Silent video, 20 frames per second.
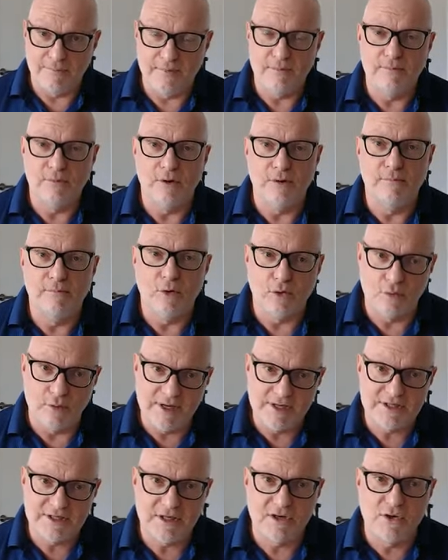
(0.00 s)
more
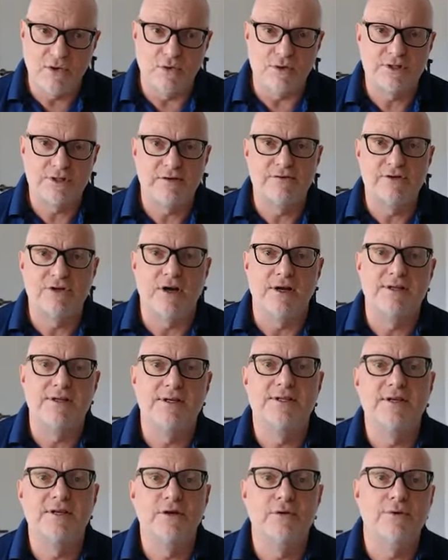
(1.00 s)
recent courts have tried to
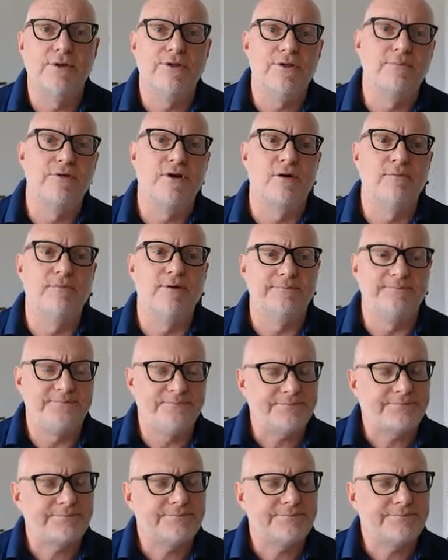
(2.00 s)
deal with the problem.